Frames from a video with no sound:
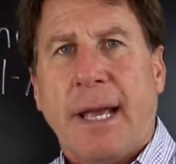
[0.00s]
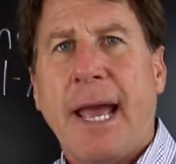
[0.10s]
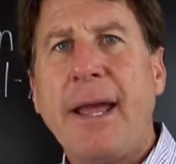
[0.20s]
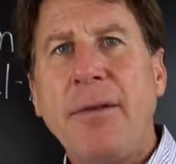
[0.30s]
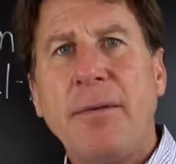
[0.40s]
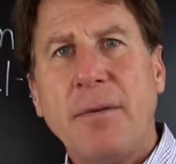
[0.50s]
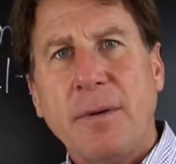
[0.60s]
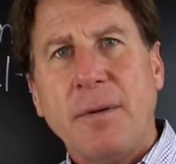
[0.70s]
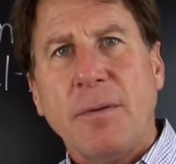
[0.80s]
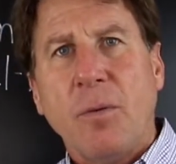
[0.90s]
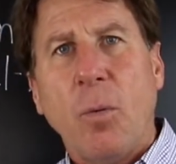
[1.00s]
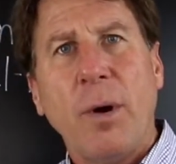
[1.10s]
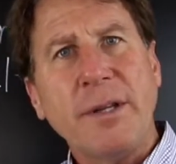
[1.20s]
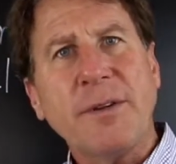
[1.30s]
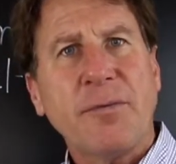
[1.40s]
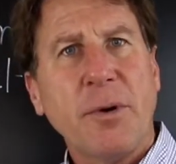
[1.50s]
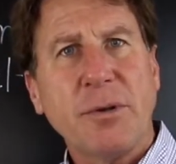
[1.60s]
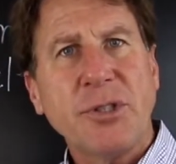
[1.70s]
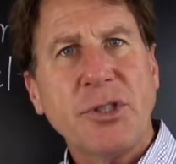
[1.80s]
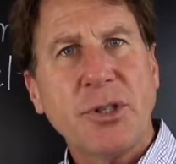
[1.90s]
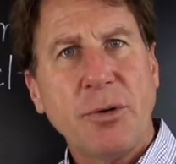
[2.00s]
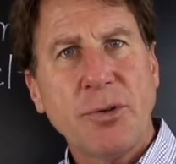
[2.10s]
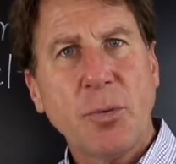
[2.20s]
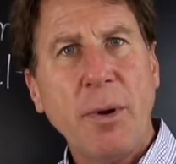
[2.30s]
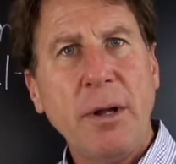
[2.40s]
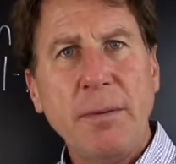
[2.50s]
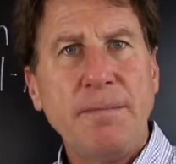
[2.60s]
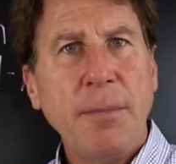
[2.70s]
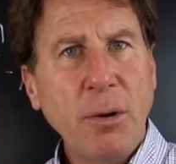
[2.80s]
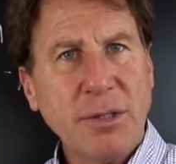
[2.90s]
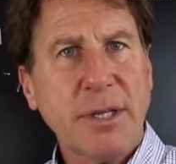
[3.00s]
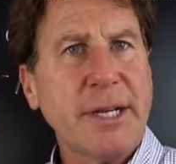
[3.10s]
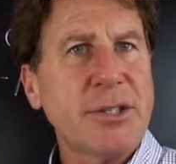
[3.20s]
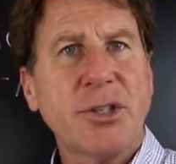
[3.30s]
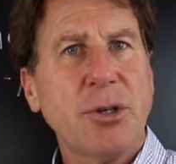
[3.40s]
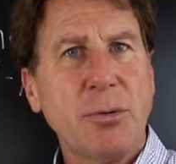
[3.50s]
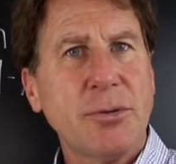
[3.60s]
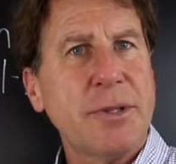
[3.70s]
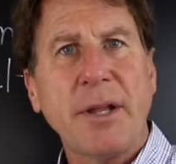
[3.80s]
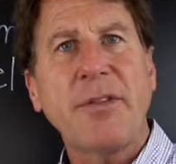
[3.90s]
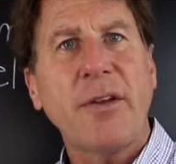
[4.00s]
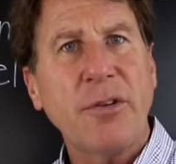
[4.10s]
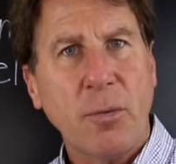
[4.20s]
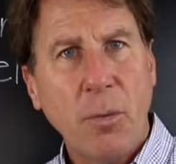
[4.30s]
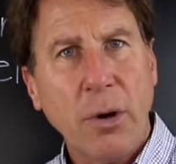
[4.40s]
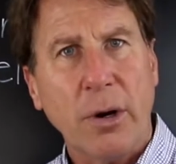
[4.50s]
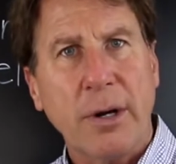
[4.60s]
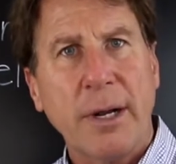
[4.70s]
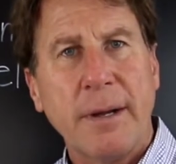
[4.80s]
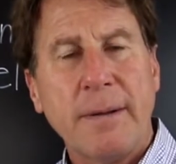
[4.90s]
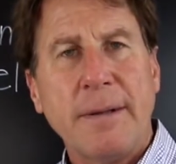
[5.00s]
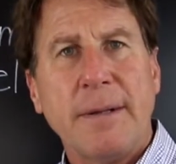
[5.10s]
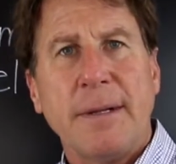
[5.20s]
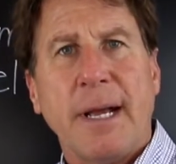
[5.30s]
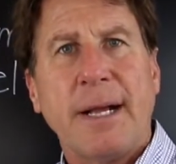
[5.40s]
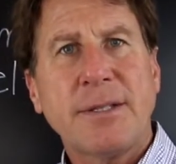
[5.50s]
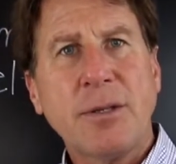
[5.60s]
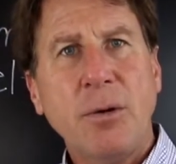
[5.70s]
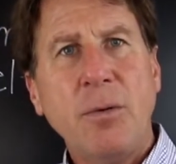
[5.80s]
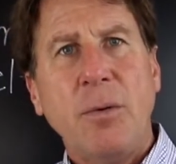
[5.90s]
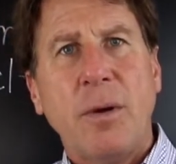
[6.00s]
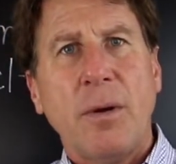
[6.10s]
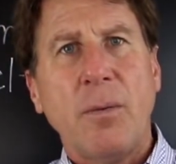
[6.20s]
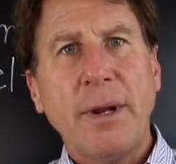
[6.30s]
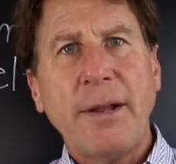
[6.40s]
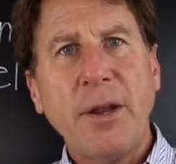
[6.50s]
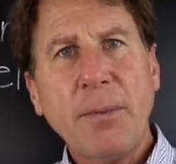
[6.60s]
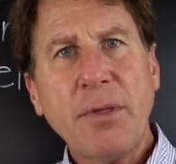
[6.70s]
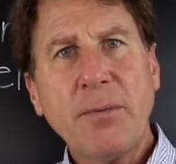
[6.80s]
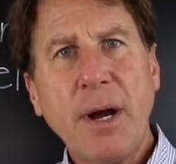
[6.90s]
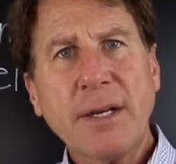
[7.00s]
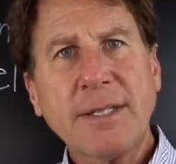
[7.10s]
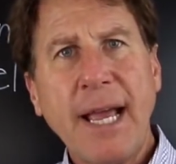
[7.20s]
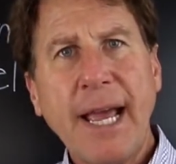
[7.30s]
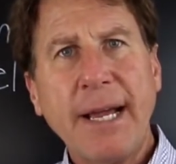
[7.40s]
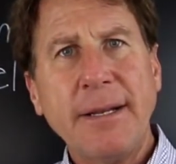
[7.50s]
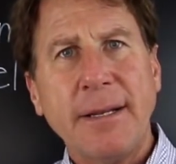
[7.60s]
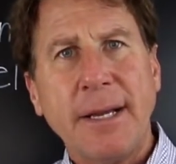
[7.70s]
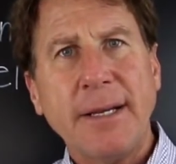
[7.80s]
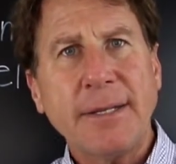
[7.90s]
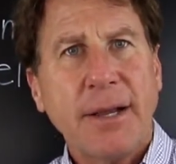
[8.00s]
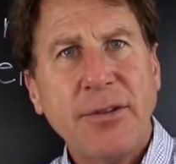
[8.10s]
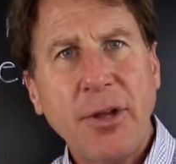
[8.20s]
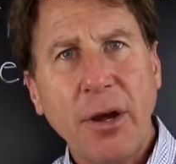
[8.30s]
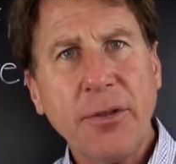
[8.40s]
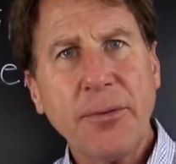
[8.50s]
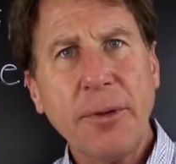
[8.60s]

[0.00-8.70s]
And what is a frozen shoulder? Well, mostly it's a shoulder that doesn't work. And so what I did with Roxanne is I dug through